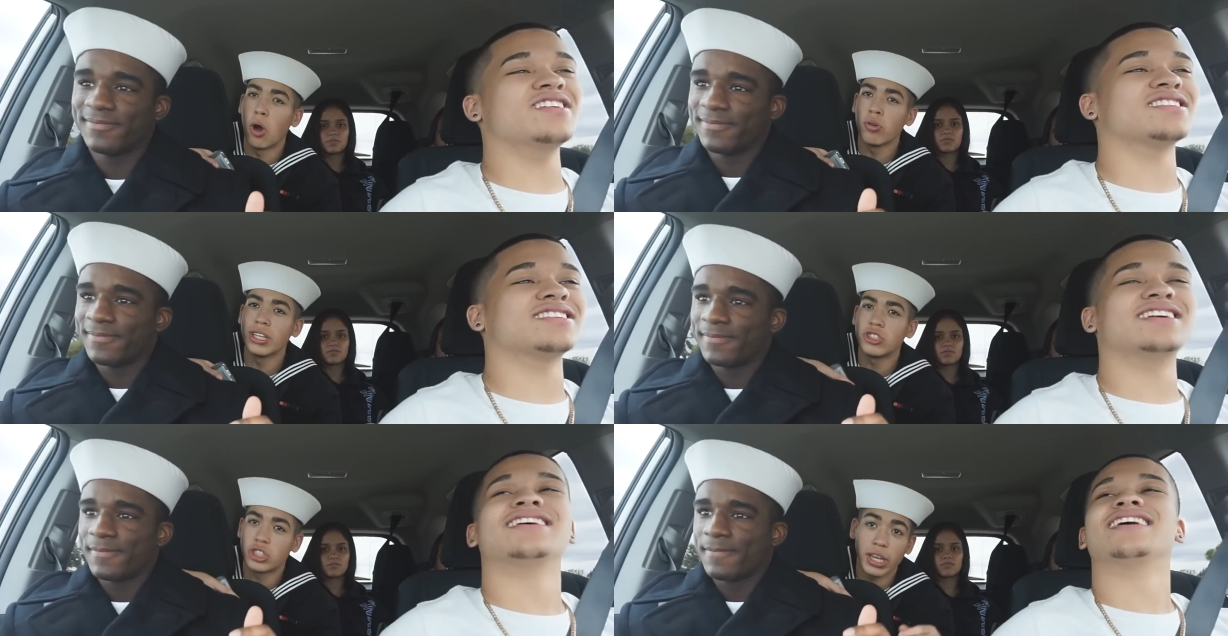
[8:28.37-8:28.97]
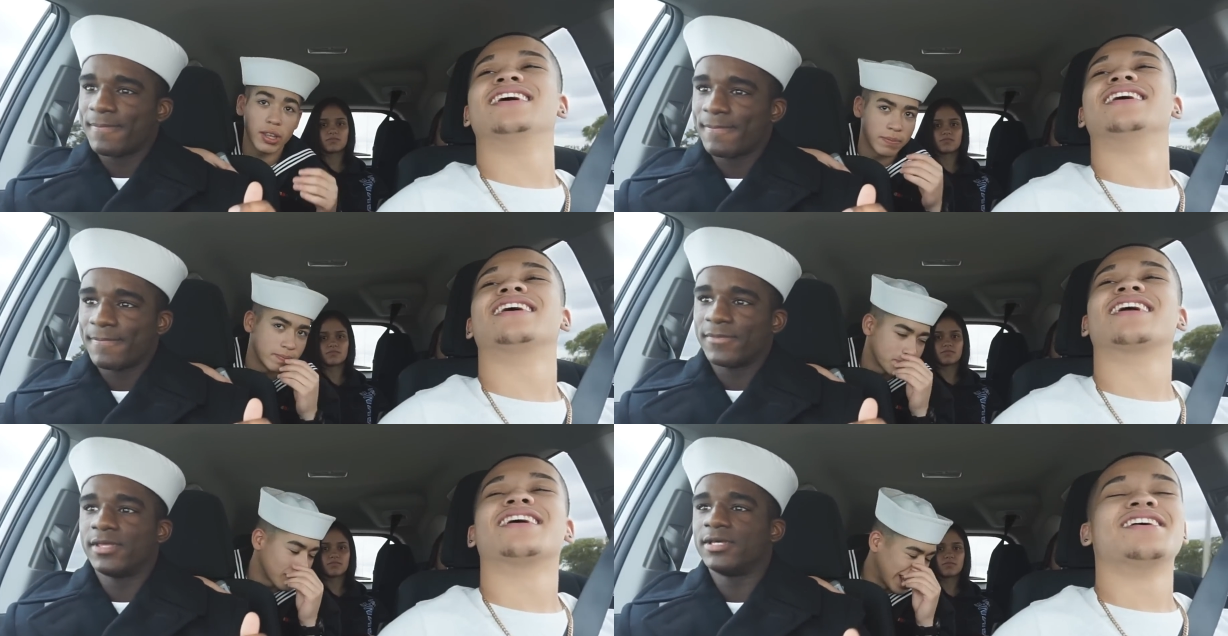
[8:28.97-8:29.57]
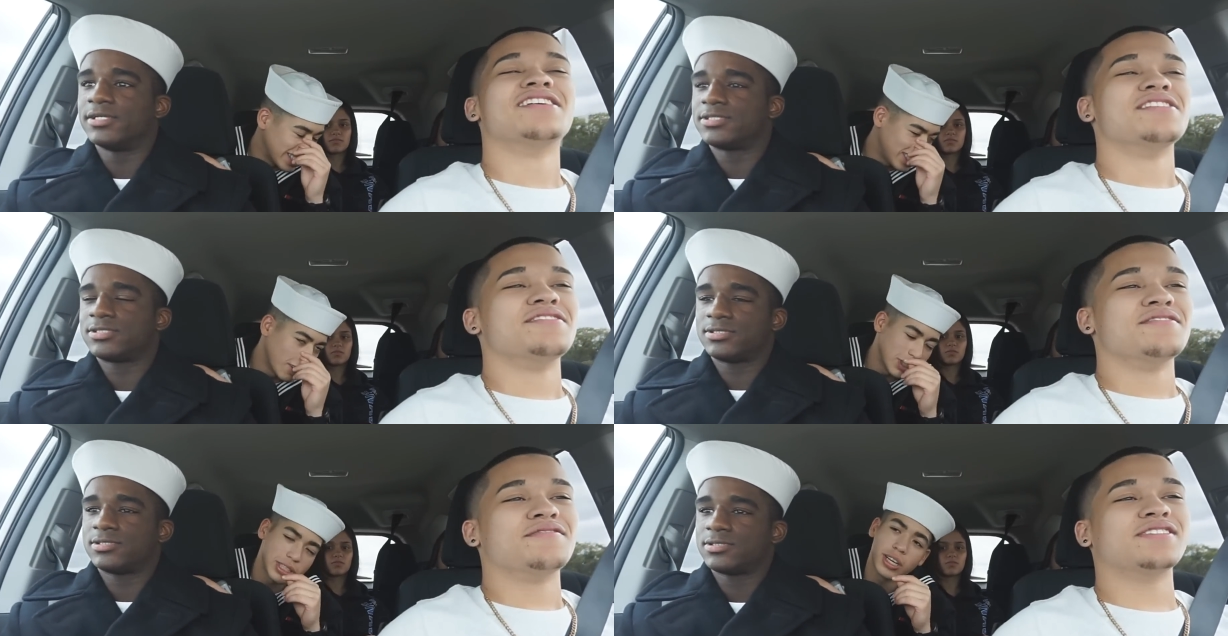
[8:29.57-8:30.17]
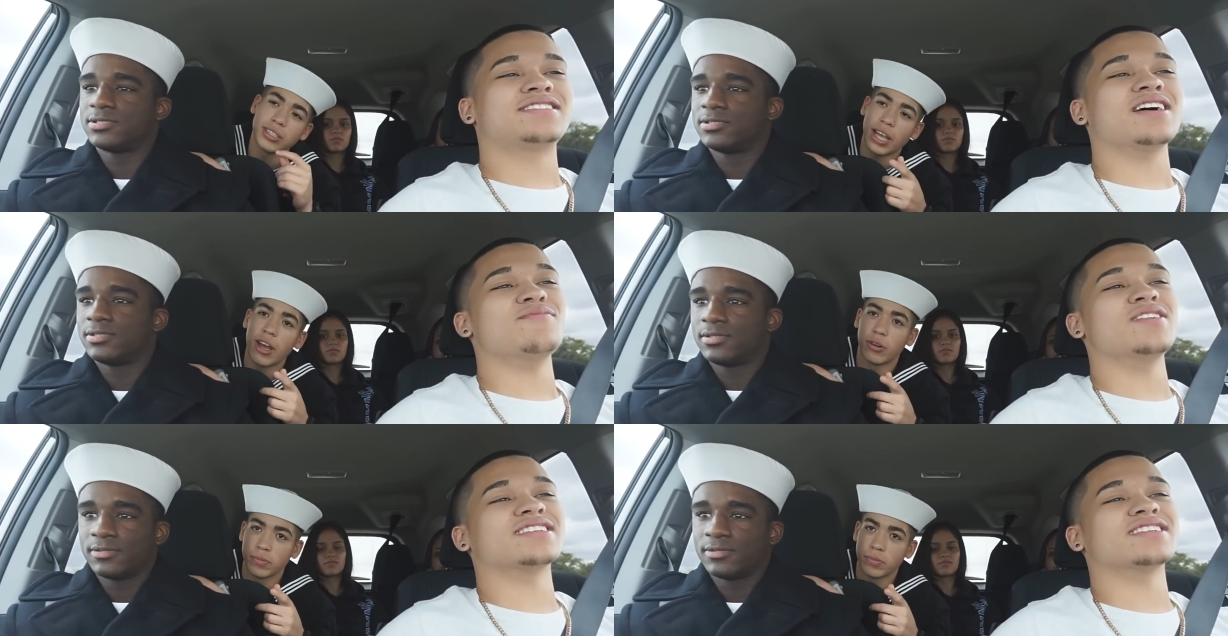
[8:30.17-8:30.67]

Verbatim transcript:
Speaker 1: boneless chicken. Yes. For some out.